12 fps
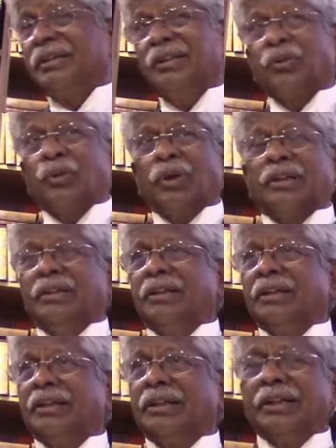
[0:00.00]
the court
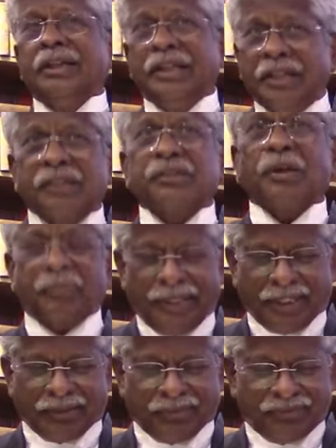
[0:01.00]
did not stop
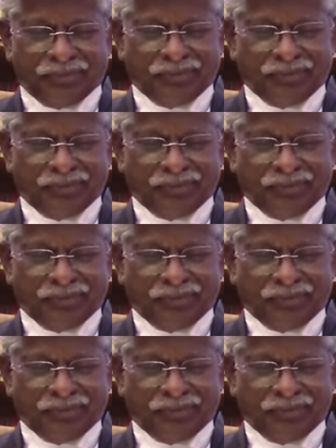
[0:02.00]
here.